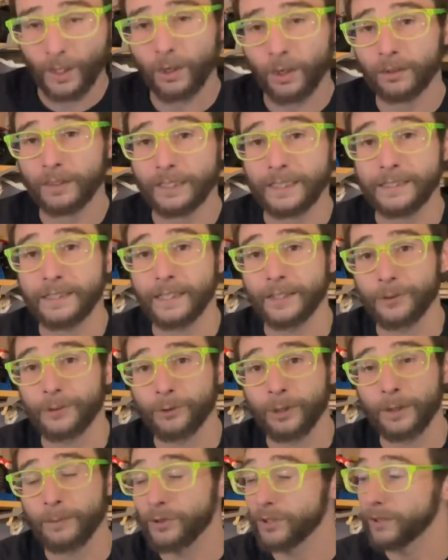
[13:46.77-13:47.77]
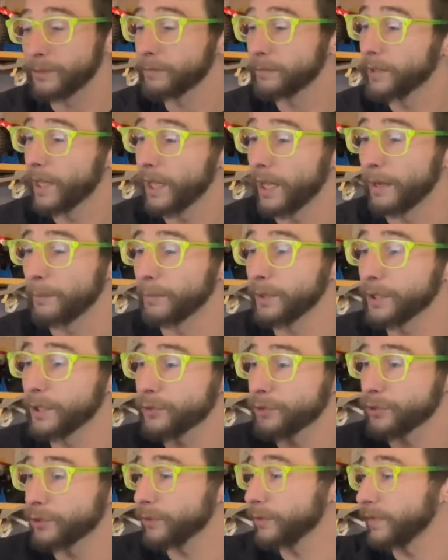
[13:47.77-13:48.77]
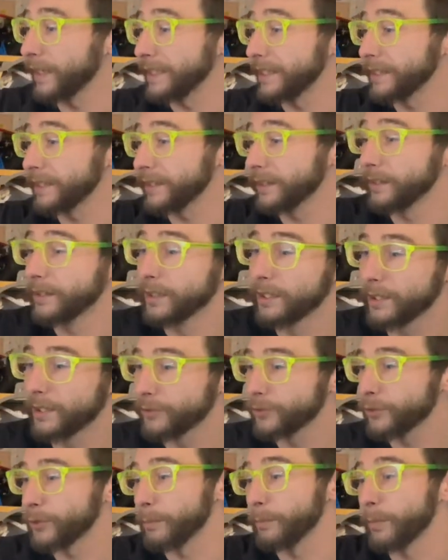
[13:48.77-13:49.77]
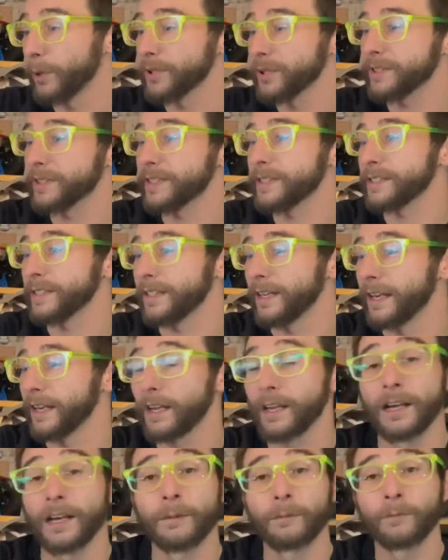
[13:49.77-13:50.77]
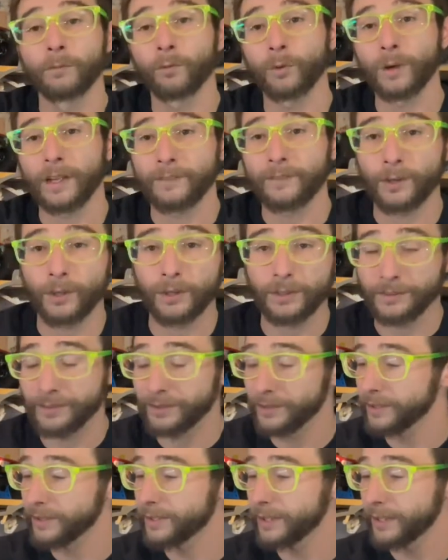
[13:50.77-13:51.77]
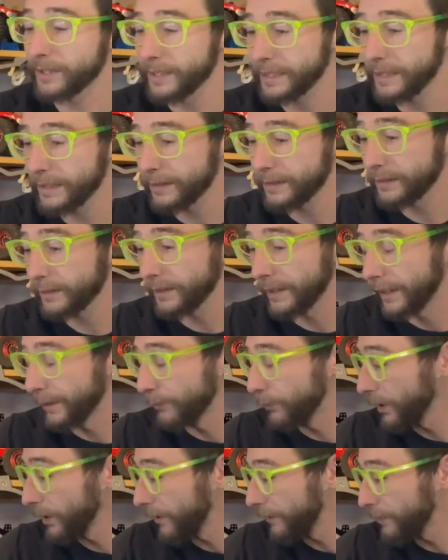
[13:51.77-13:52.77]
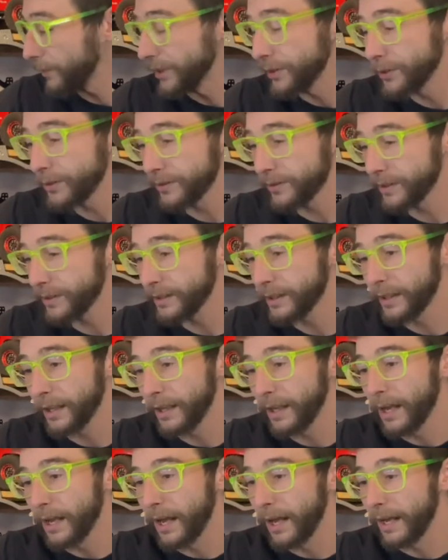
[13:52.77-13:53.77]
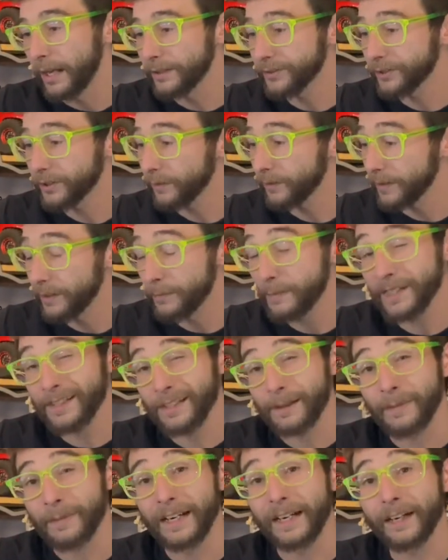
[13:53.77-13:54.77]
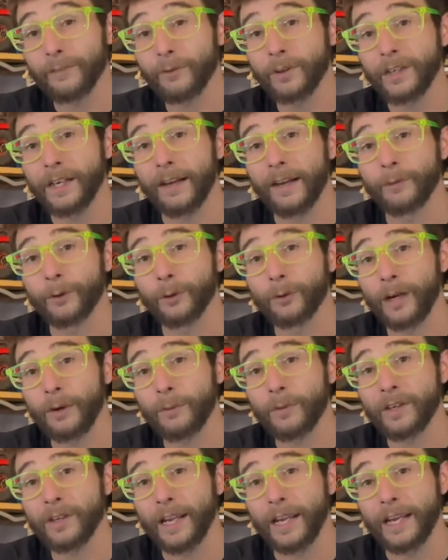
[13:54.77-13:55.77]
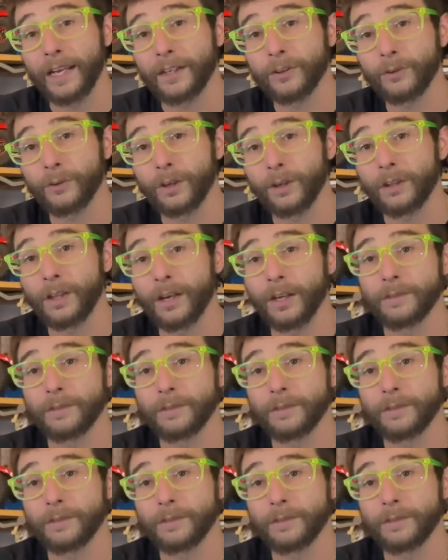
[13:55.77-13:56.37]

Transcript: I'll link down in the description below, general idea, general parts list, what I've all done here and what I've been using. So in the meantime, everyone have a great one and crawl